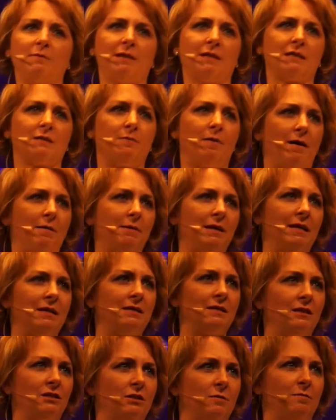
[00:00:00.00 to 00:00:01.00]
because Bobbye has
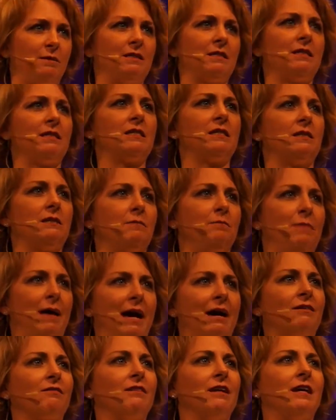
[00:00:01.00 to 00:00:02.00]
such a business
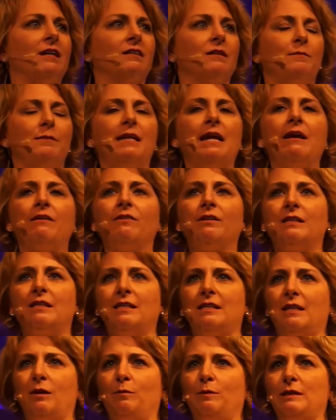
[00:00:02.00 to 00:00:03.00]
background. I mean,
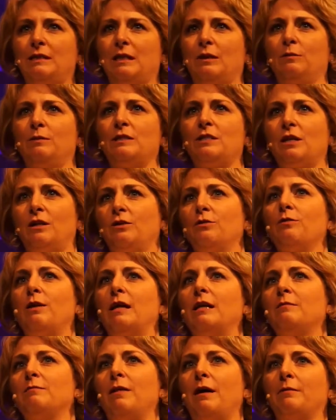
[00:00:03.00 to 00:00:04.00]
everything that we did, we started
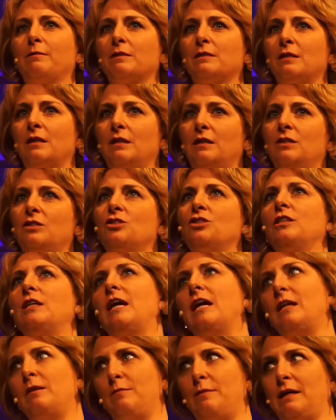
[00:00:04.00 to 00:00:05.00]
writing Bible studies, she
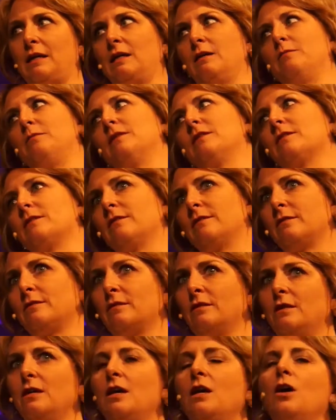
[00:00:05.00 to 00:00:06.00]
had to make it a business.
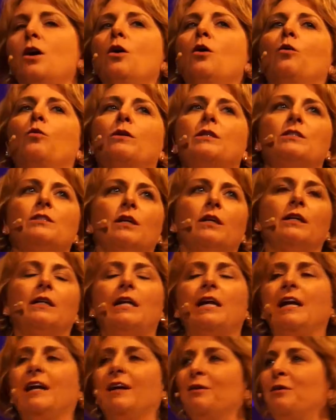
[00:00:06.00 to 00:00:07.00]
We started
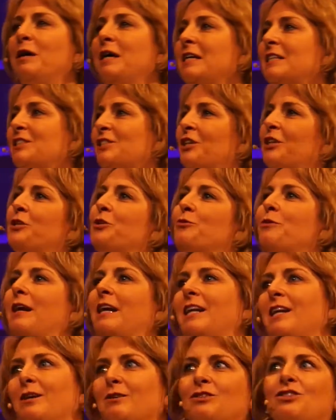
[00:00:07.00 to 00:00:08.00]

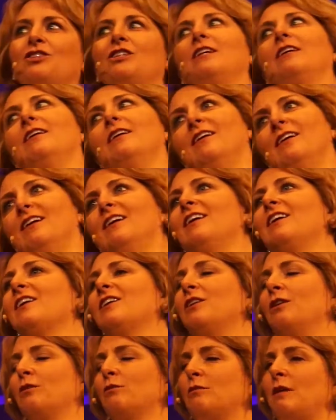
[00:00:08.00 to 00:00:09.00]
radio, she
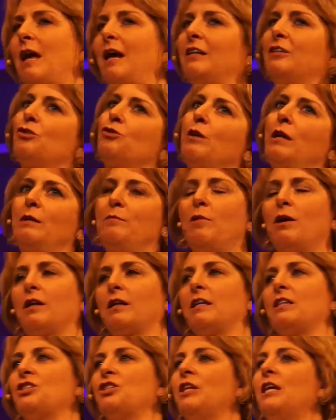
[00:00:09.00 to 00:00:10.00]
had to
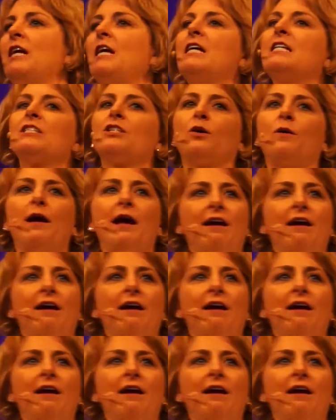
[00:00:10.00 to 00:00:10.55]
trademark it. So